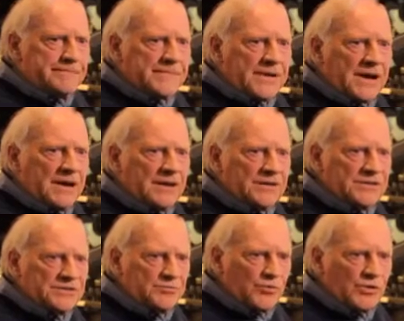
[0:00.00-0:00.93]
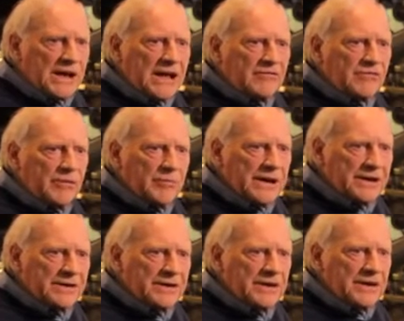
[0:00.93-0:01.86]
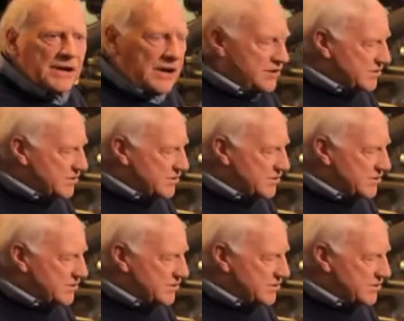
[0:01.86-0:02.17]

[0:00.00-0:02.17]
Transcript: characters, one alphabet or